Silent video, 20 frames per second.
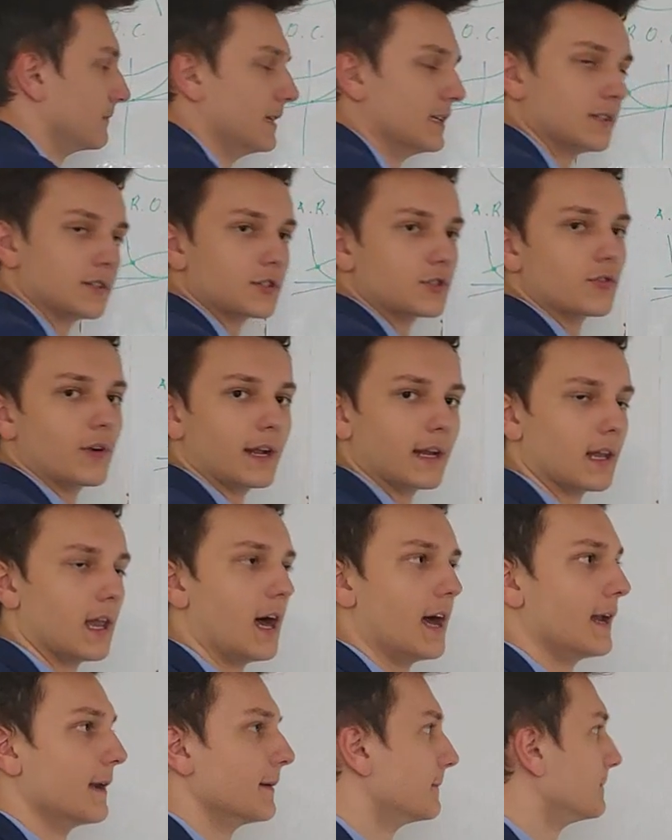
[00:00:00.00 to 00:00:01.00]
It's a straight
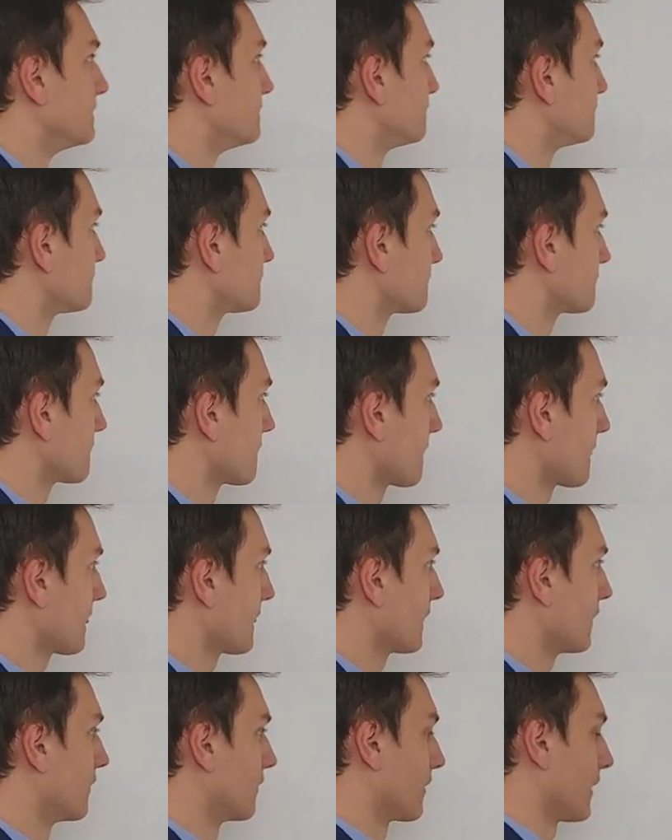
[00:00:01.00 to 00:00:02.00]
line,
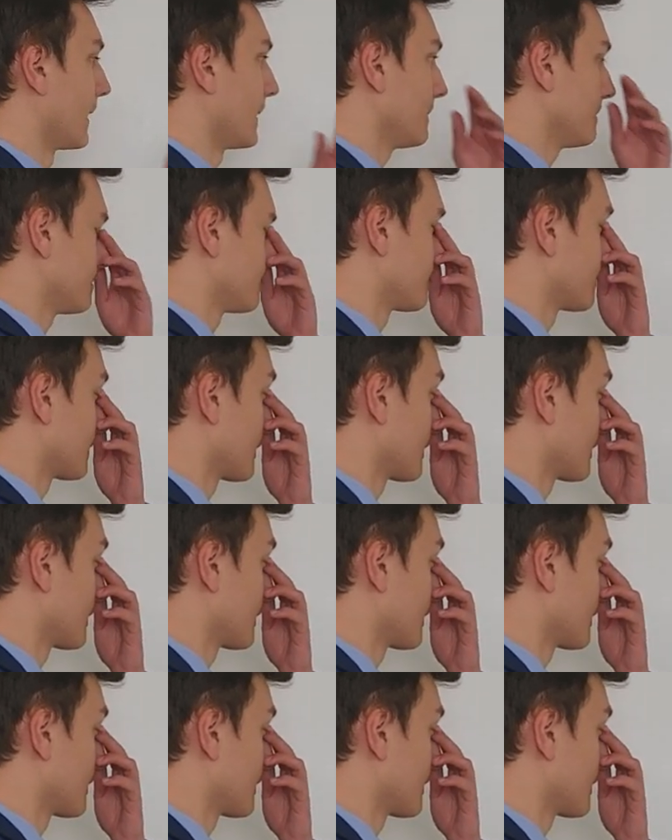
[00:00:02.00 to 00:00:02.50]
okay?